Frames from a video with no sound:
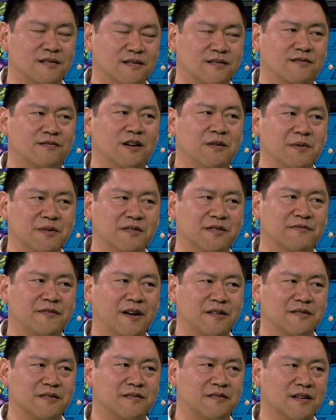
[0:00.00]
They're almost as
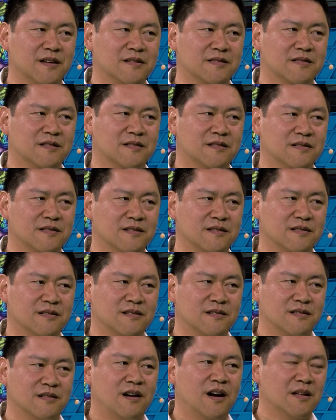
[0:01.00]
fast as disk. Isn't that
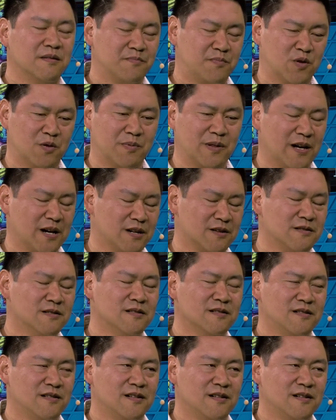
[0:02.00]
amazing? On, per platter.